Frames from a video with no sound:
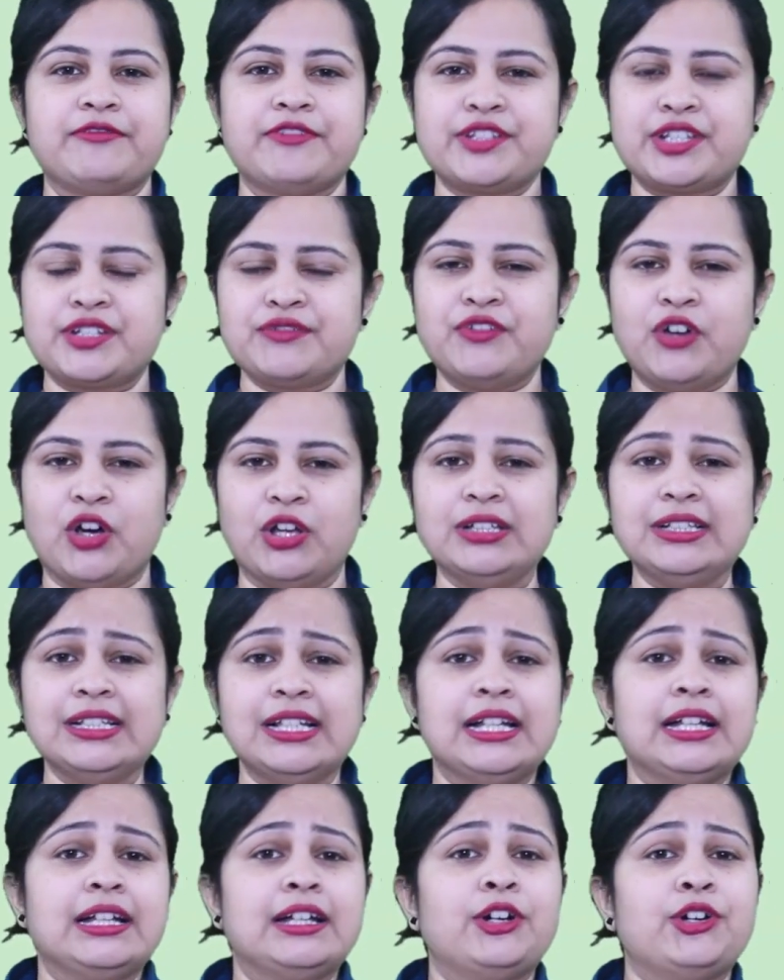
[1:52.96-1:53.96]
First of all,
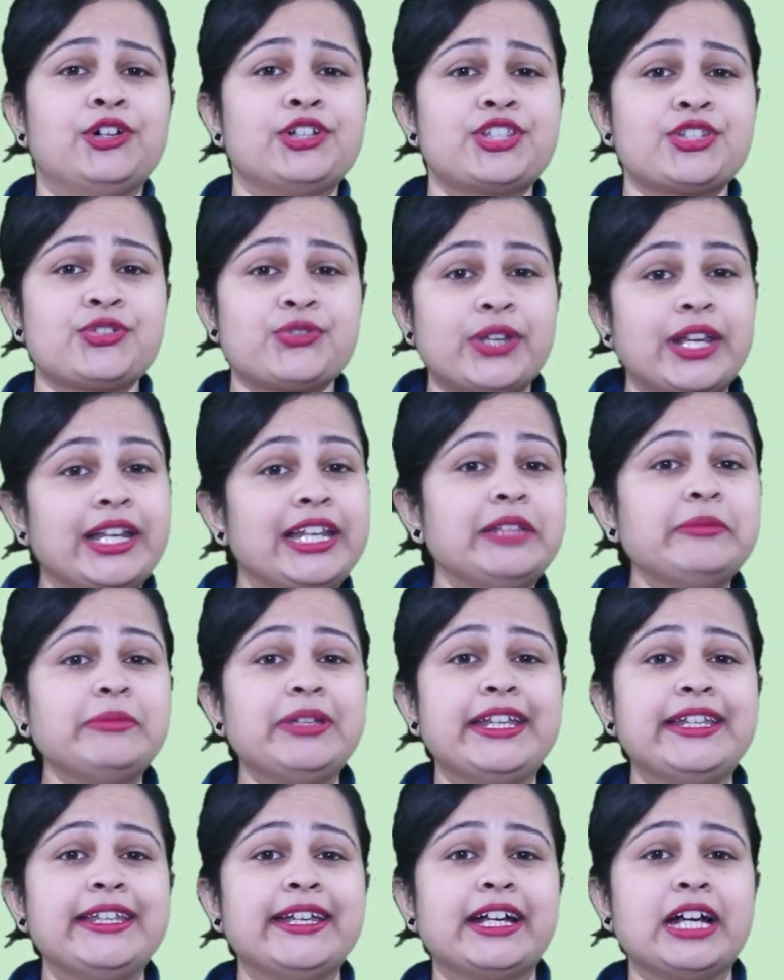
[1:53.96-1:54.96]
Australian
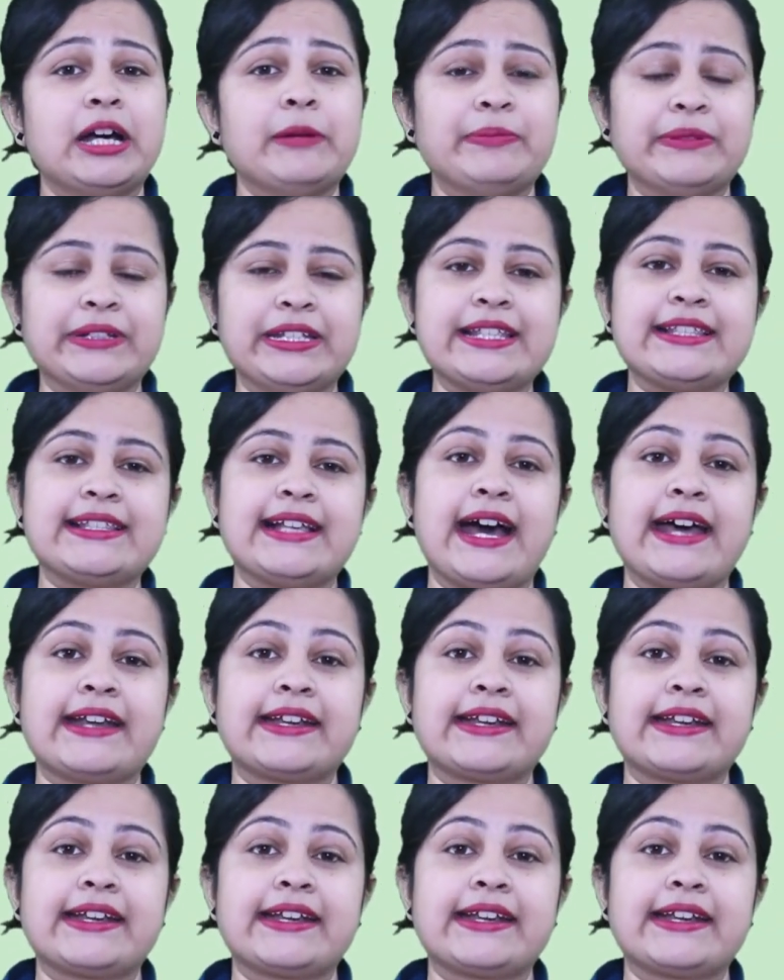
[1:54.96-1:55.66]
media companies are